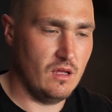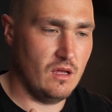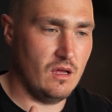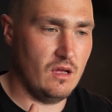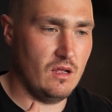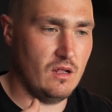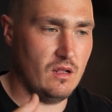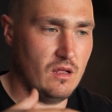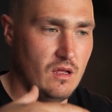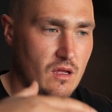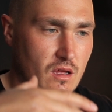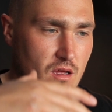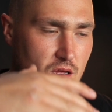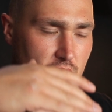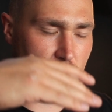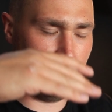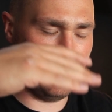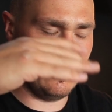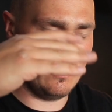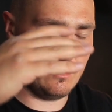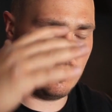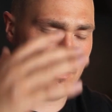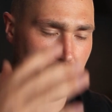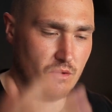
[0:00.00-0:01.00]

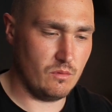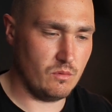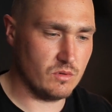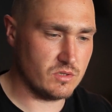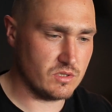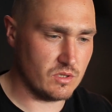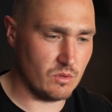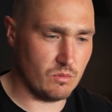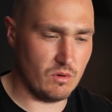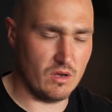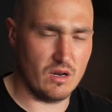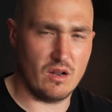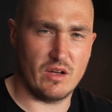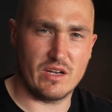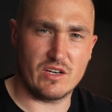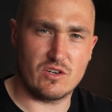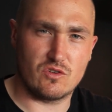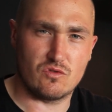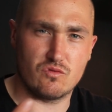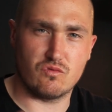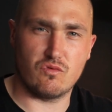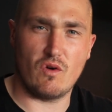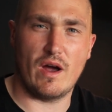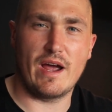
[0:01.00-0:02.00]
what's the word,
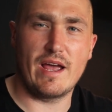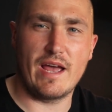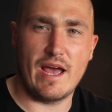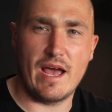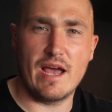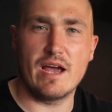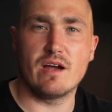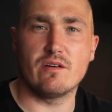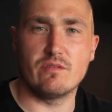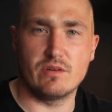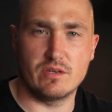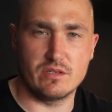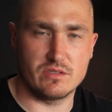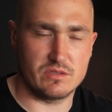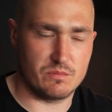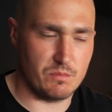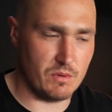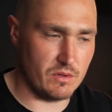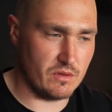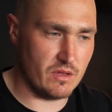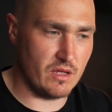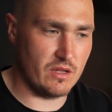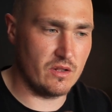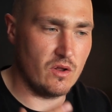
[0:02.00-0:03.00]
like grey areas,
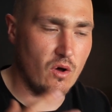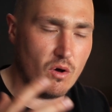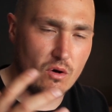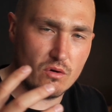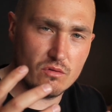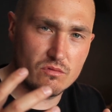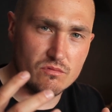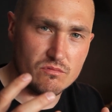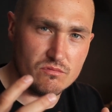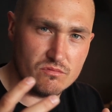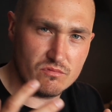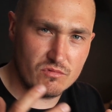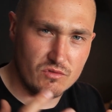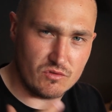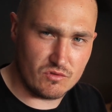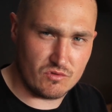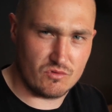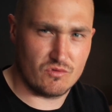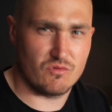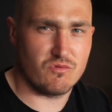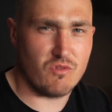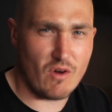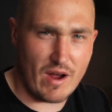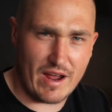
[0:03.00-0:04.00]
but they're not
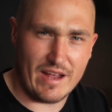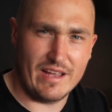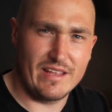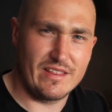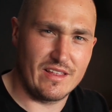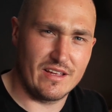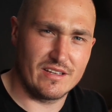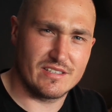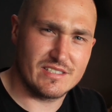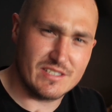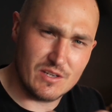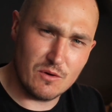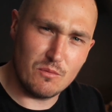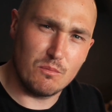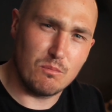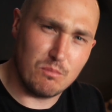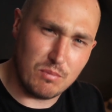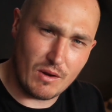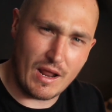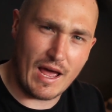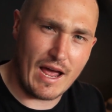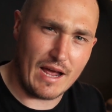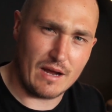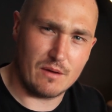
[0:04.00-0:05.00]
grey, they're still
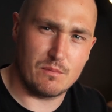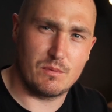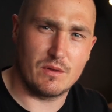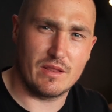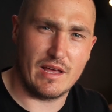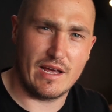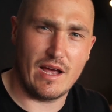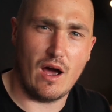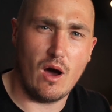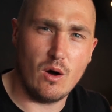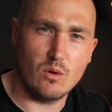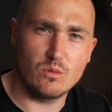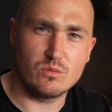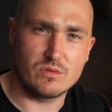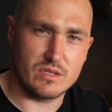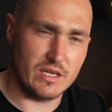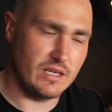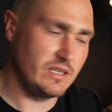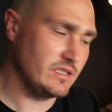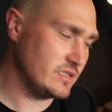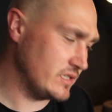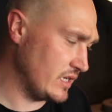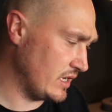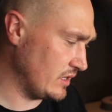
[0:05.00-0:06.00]
black, but they hold
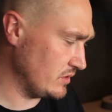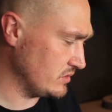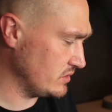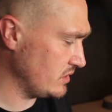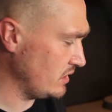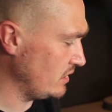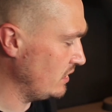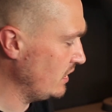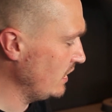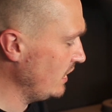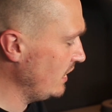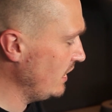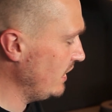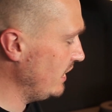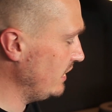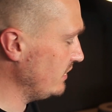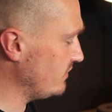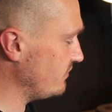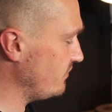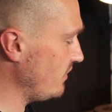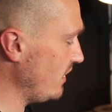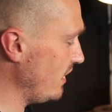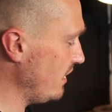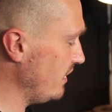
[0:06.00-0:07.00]
detail. So
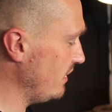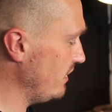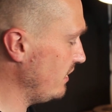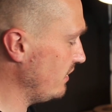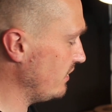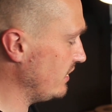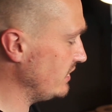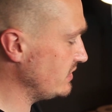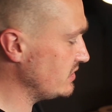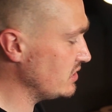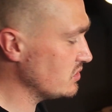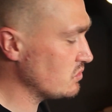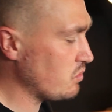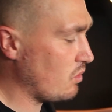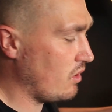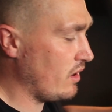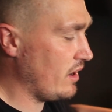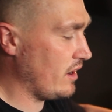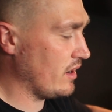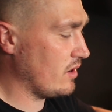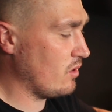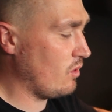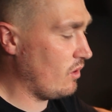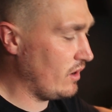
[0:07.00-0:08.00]
it's this is
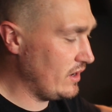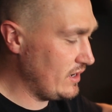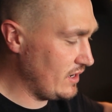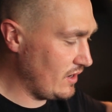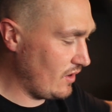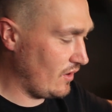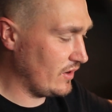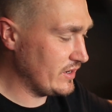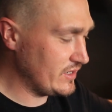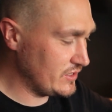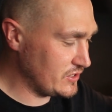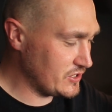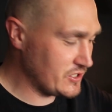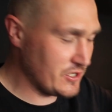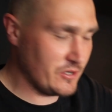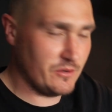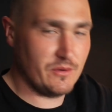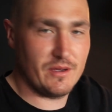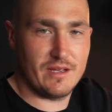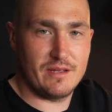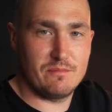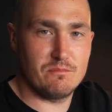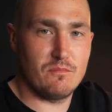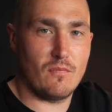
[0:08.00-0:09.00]
why I quite like
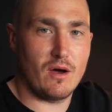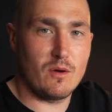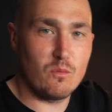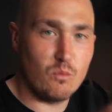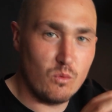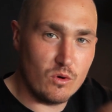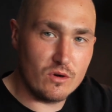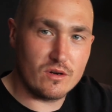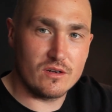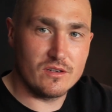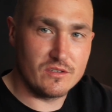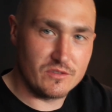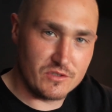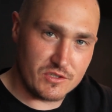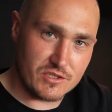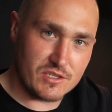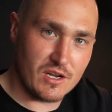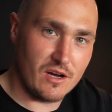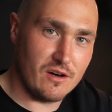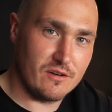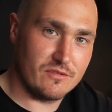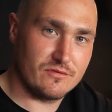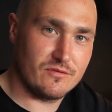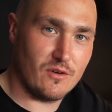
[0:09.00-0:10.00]
shooting my woodland
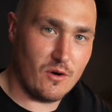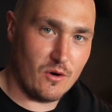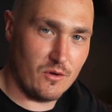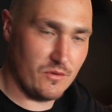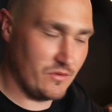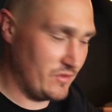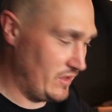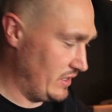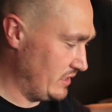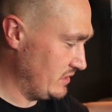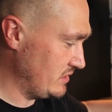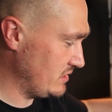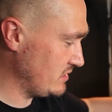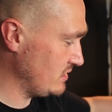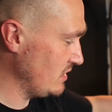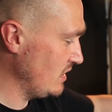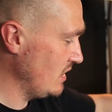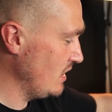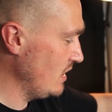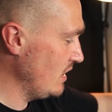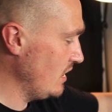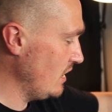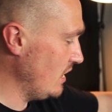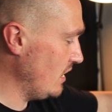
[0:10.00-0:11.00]
stuff on this.
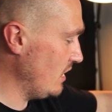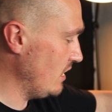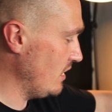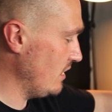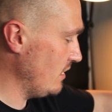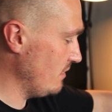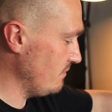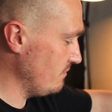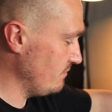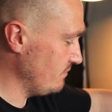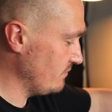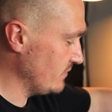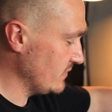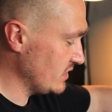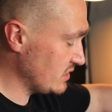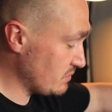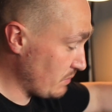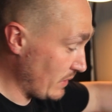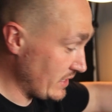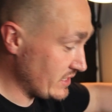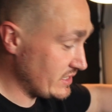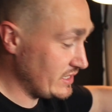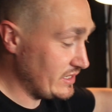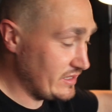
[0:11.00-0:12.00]

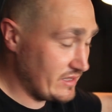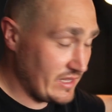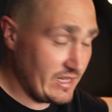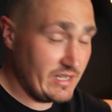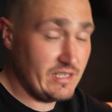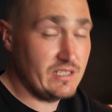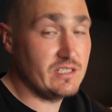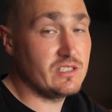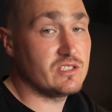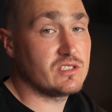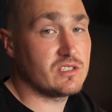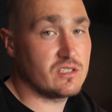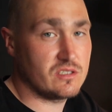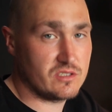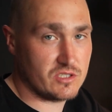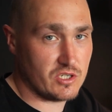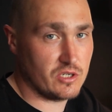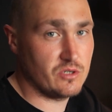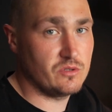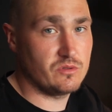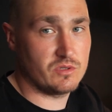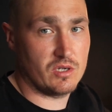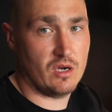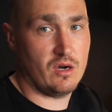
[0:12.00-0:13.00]
especially these
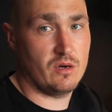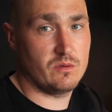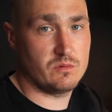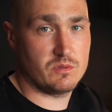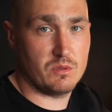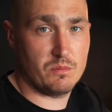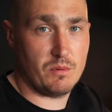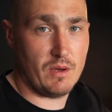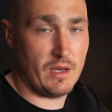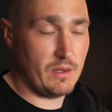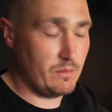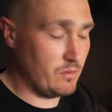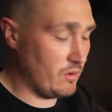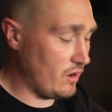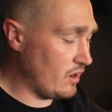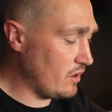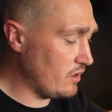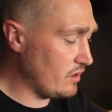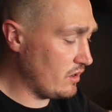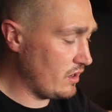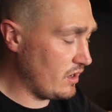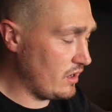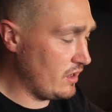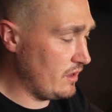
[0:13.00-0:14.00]
two types of
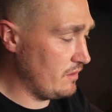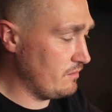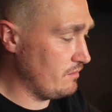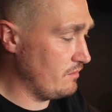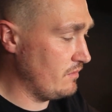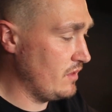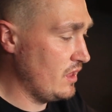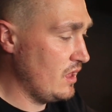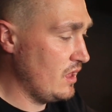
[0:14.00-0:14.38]
paper.